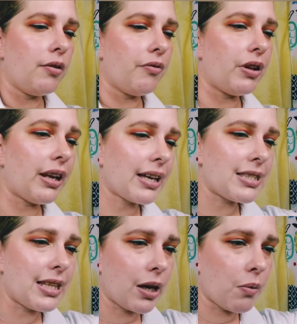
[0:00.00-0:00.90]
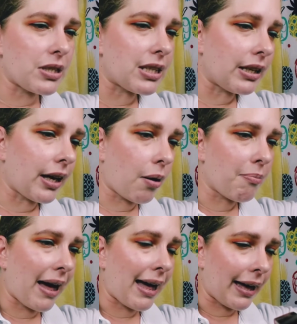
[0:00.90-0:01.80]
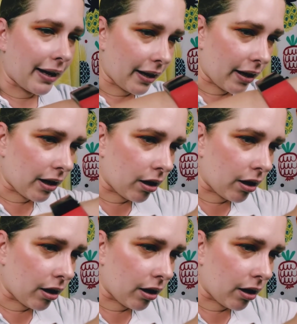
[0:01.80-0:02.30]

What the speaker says: The next thing was the Yum Bag.